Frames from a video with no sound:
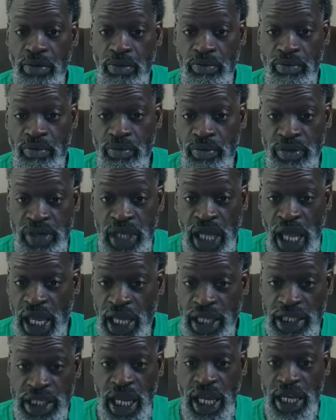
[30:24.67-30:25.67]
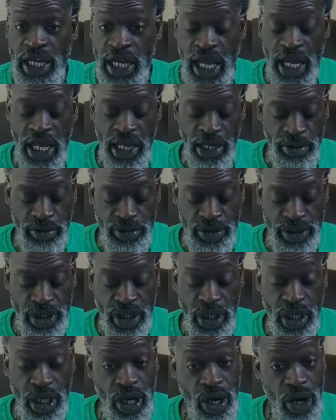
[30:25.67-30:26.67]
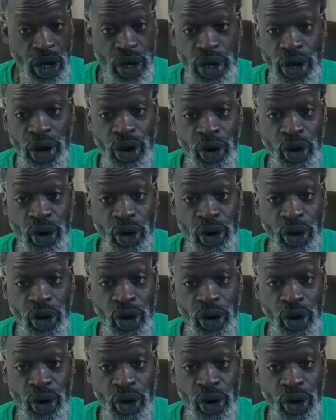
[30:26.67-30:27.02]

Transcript: day names are the